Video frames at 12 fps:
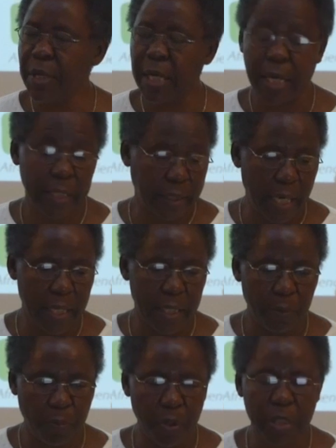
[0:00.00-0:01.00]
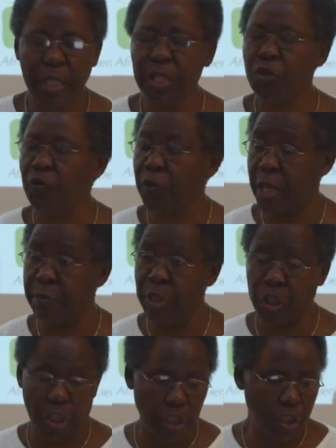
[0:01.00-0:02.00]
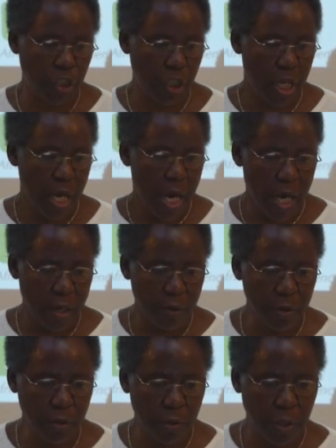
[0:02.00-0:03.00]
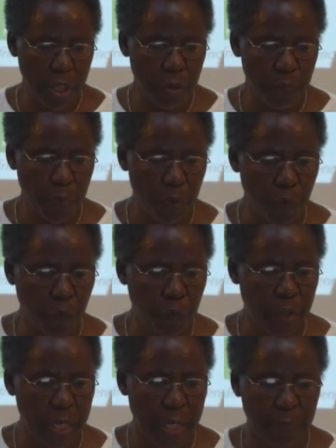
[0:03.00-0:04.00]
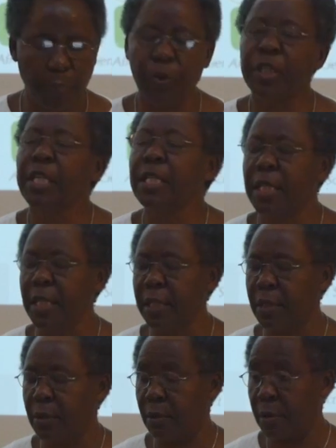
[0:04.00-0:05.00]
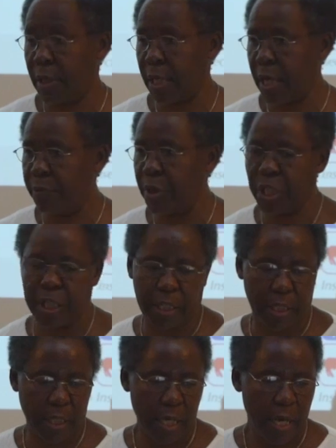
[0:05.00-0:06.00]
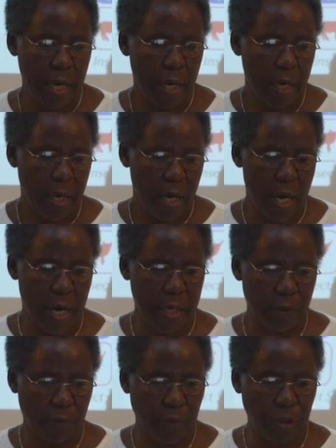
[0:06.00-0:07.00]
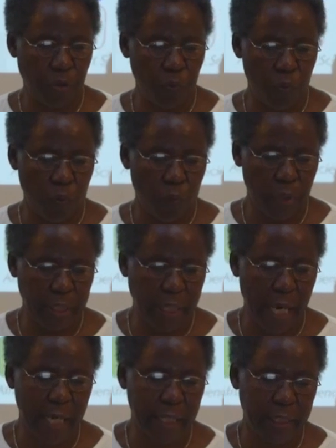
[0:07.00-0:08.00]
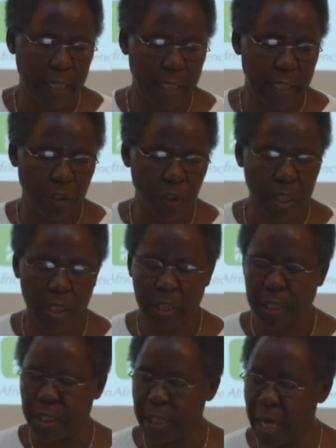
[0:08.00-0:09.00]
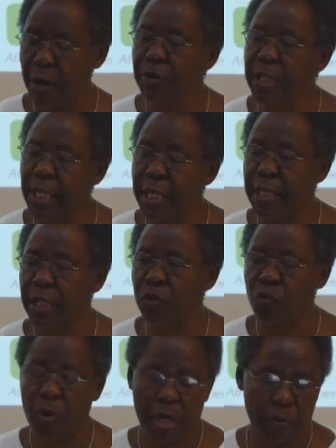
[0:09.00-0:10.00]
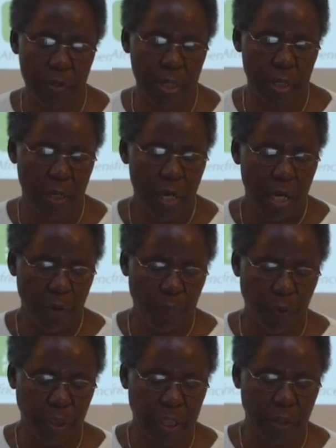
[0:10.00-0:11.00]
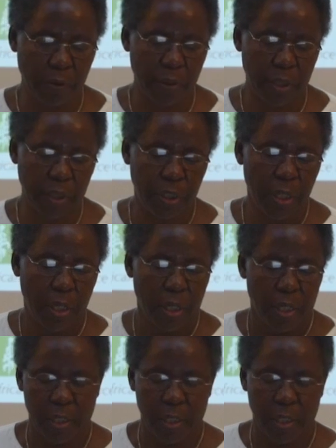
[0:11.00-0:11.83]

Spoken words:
them understand the politics of climate change, and also improve their reporting skills on climate change. And what we targeted the young scientists who are doing reporting on,